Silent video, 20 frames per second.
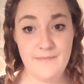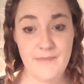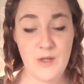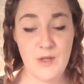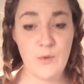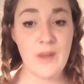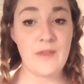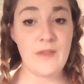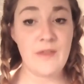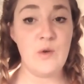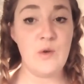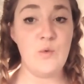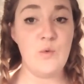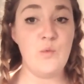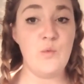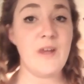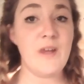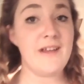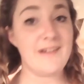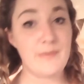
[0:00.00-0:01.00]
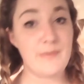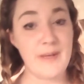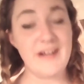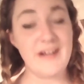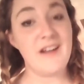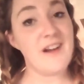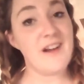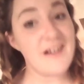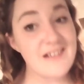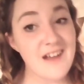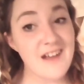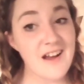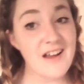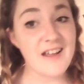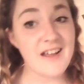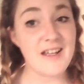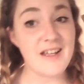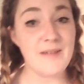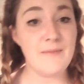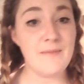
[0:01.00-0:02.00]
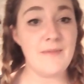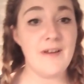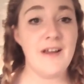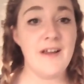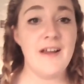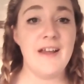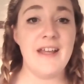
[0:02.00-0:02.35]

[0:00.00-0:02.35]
with whom we are spending our time.